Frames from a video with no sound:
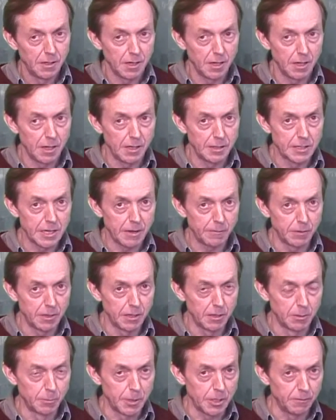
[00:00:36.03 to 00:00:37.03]
and have a
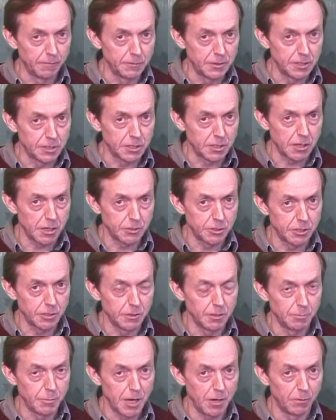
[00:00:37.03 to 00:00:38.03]
little bit of
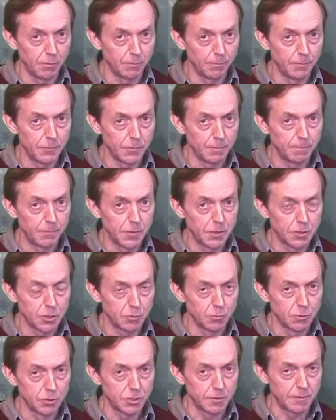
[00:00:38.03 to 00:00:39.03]
discussion about the
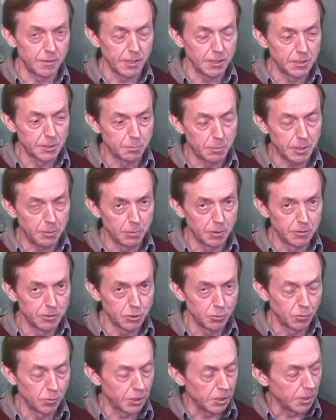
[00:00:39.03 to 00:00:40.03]
sorts of things people are
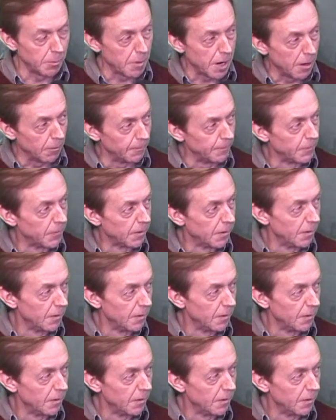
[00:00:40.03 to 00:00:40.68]
talking about.